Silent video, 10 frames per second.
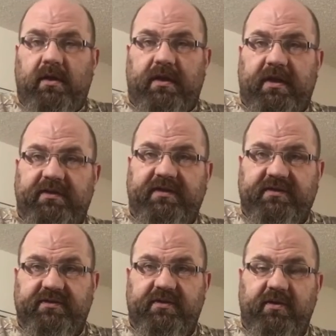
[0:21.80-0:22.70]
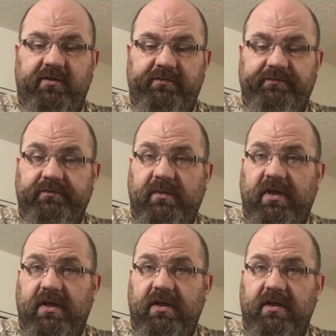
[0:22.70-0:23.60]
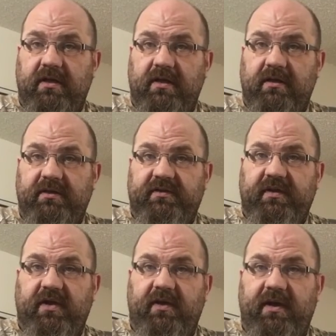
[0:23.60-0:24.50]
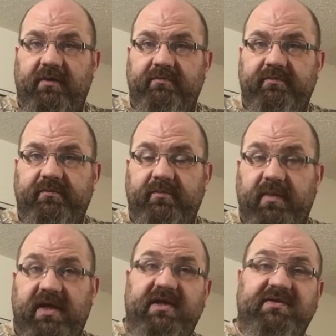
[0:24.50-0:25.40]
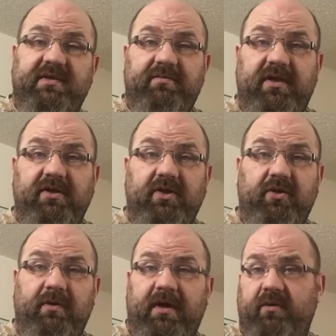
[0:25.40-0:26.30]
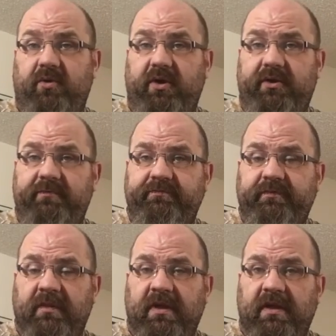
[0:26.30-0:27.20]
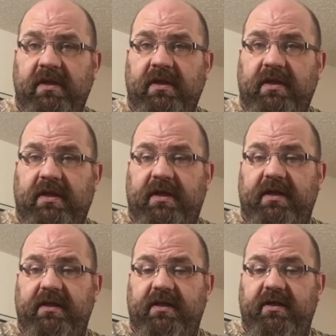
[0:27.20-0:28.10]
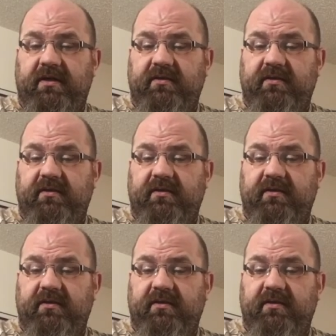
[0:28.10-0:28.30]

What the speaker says: guys, how's it going? So I'm making something new out of wood. I